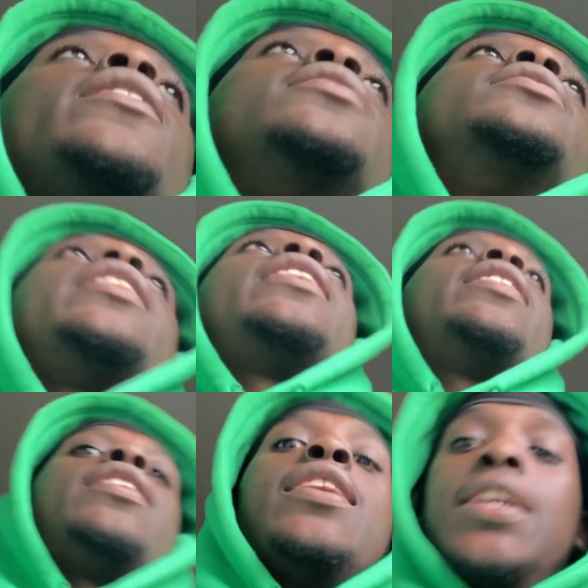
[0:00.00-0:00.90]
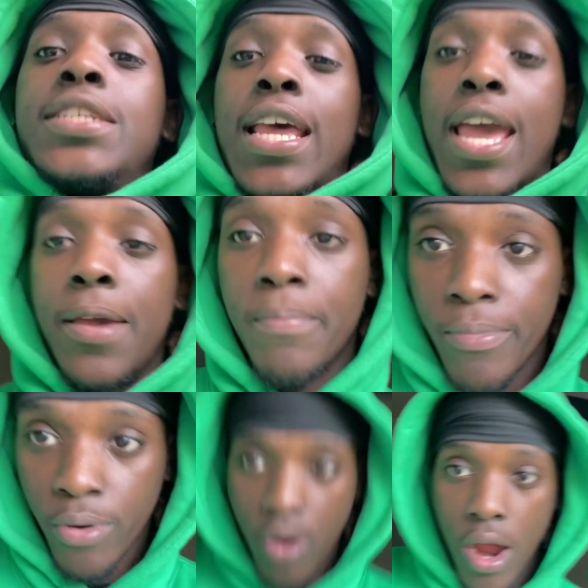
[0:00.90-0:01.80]
And that is a
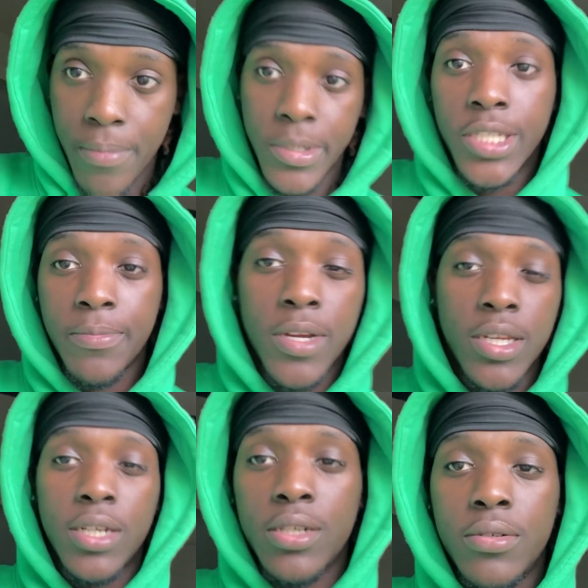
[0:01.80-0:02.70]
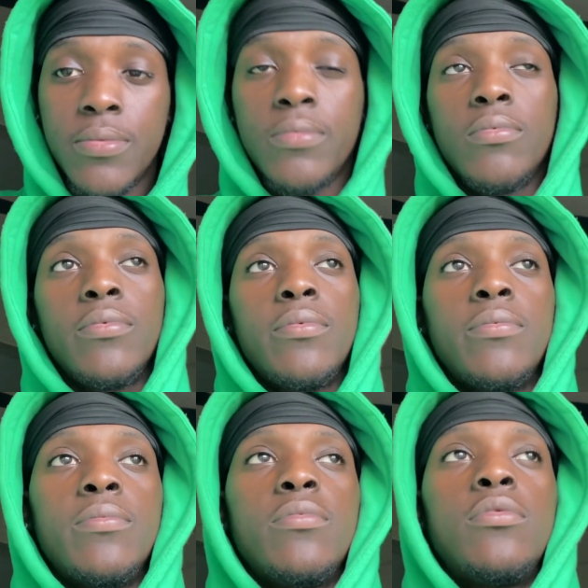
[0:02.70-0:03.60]
promise, my nigga.
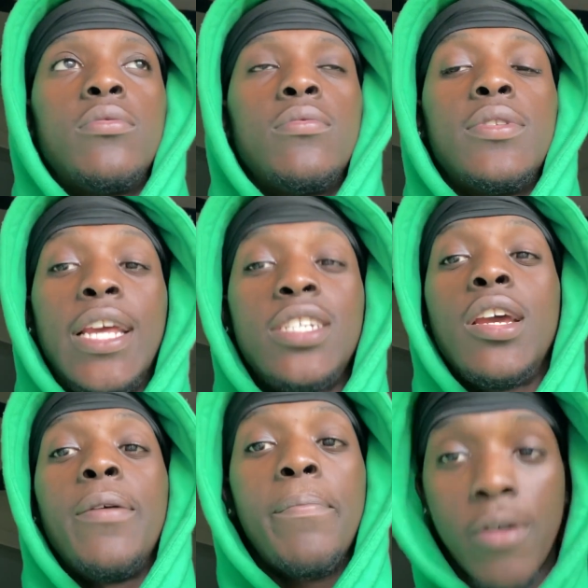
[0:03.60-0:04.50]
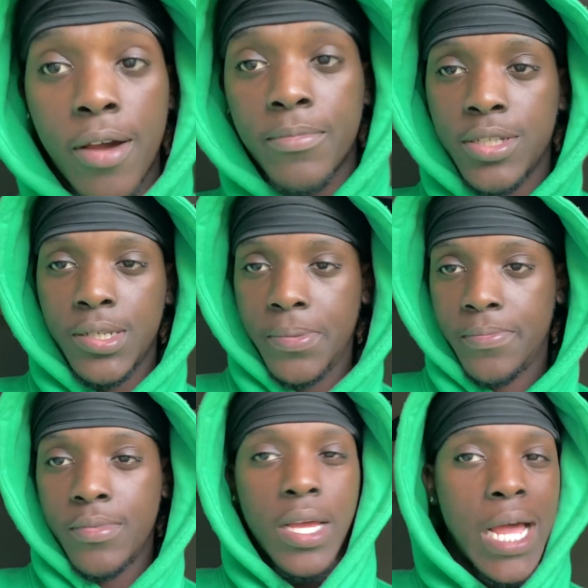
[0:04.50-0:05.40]
That's a promise.
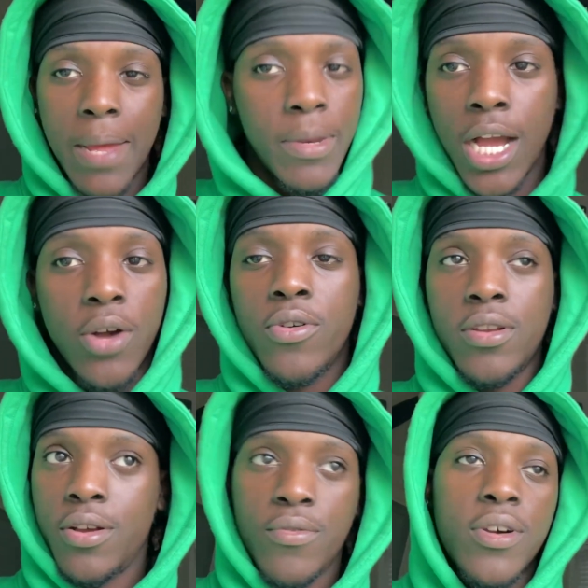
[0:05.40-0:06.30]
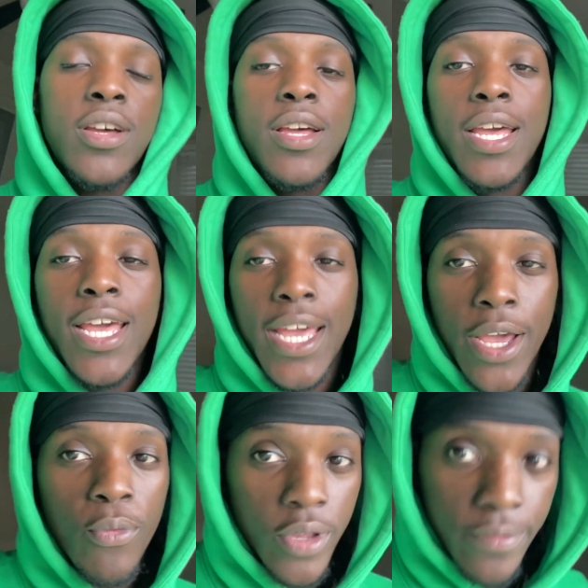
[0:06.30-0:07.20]
I'm not going nowhere.
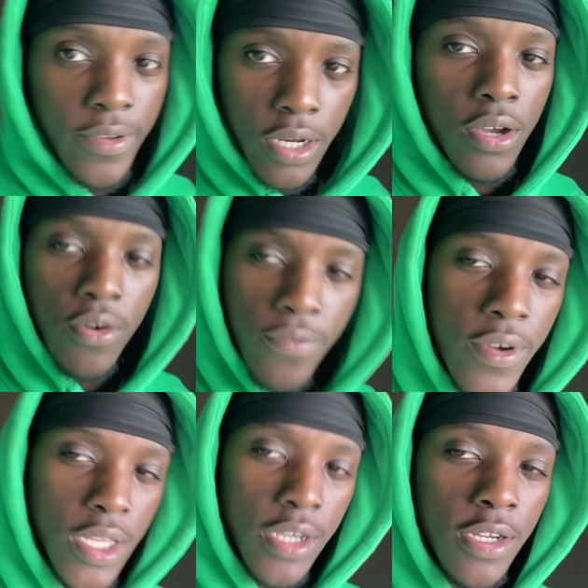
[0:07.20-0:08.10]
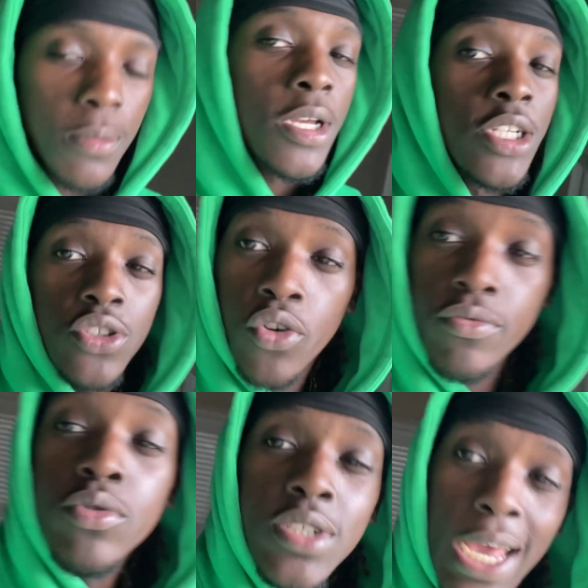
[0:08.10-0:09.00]
And we finna go fuck it up. So if
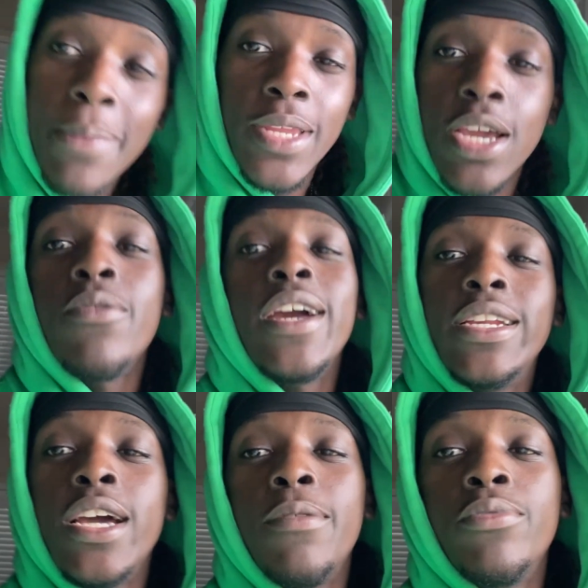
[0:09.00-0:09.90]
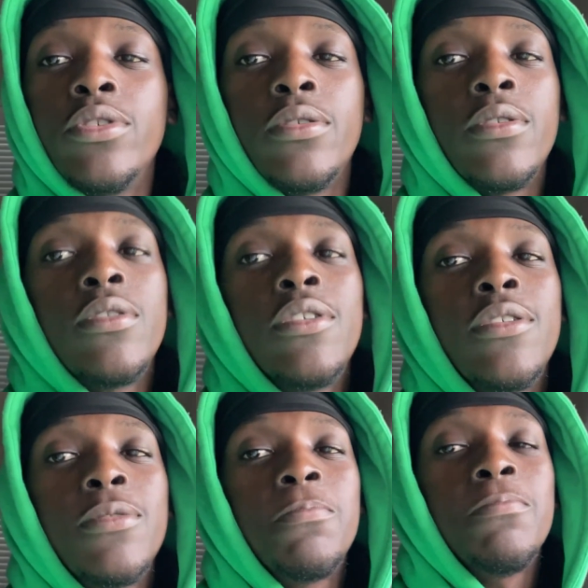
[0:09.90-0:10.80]
you tapped in right now, bro,
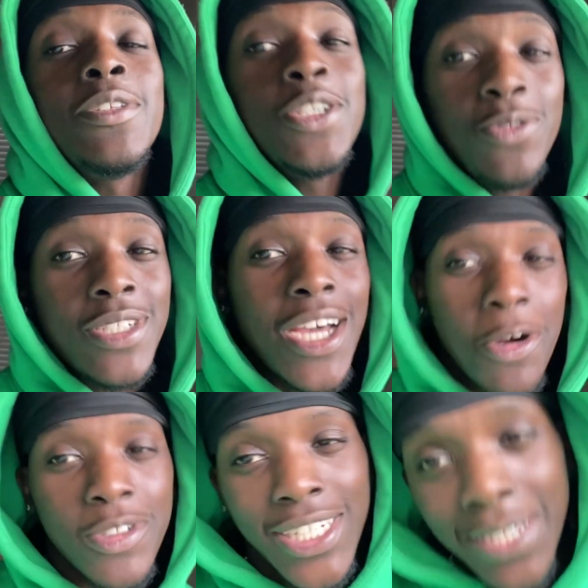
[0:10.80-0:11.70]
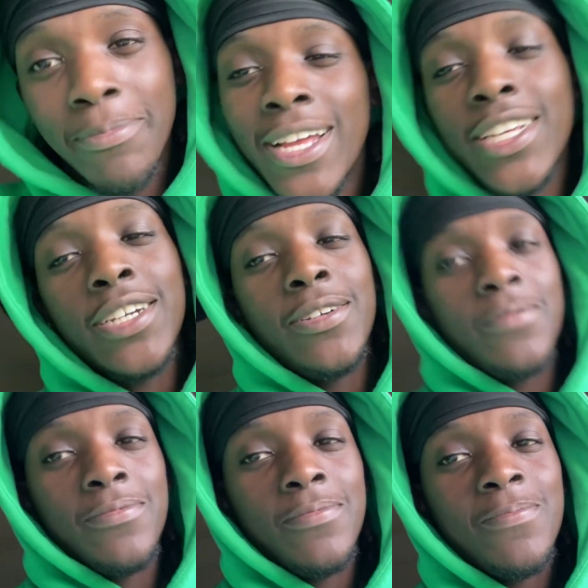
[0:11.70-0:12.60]
use an OG, my nigga.
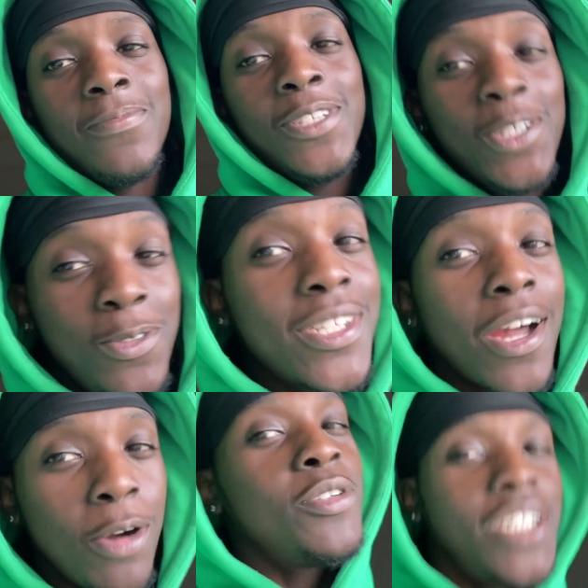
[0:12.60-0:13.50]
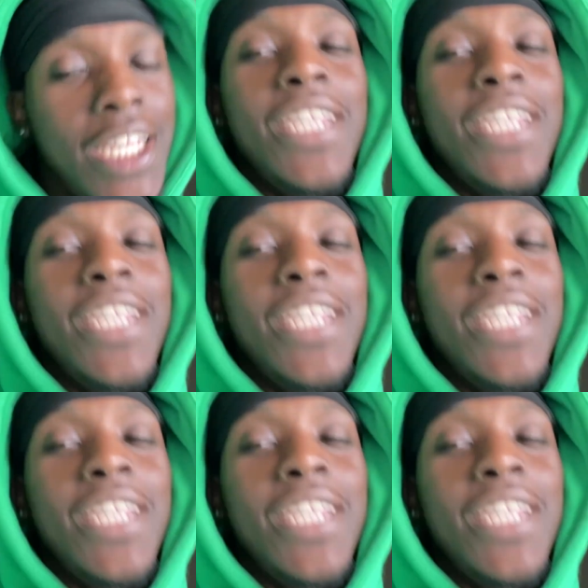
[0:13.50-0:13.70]
Use an OG.